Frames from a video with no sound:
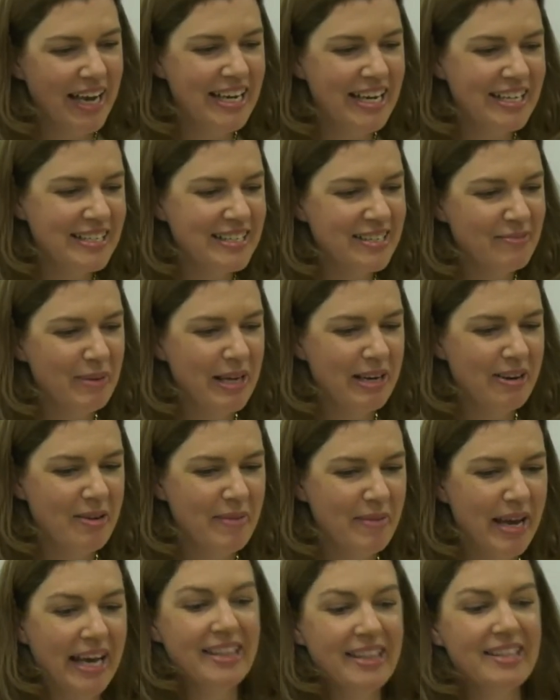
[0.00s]
that Asians are better
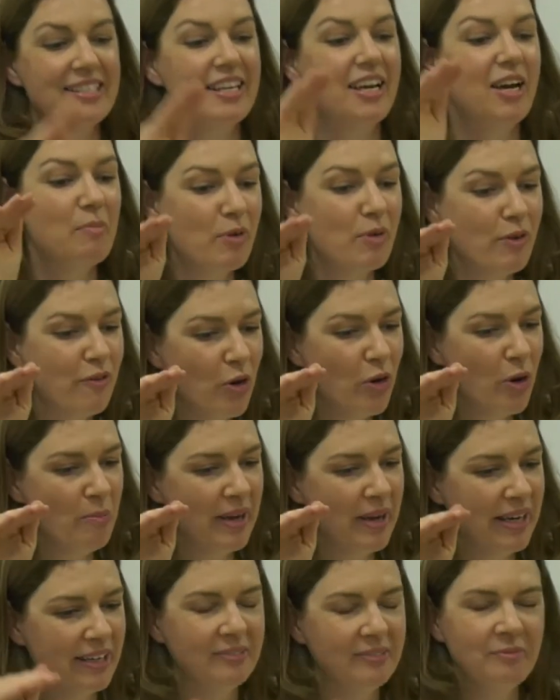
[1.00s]
at maths perform
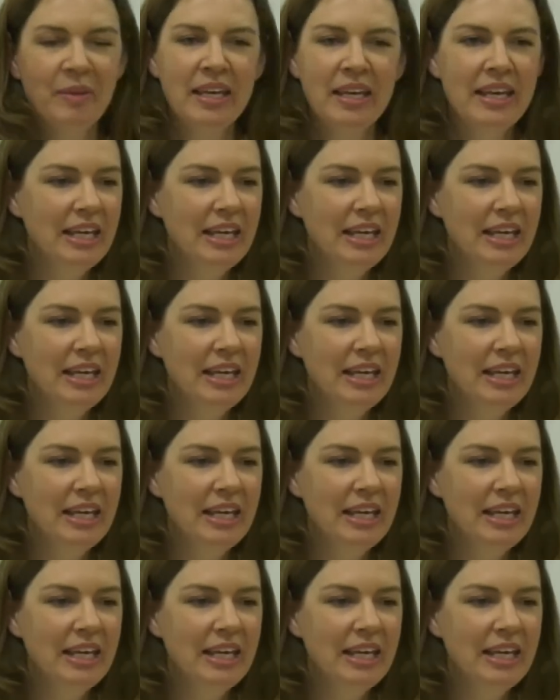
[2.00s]
better,